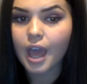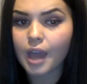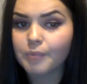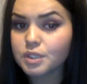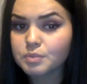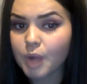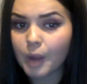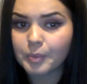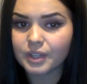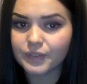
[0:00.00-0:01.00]
and most
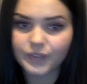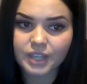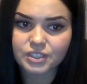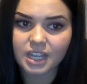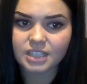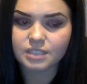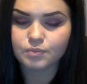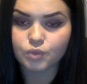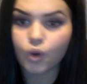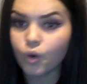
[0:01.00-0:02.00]
popular fashion
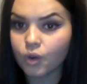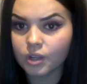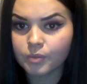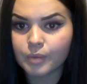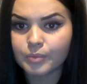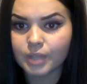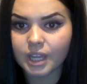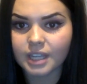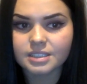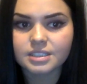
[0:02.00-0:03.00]
items all in one
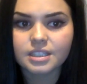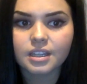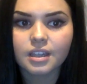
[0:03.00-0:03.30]
place.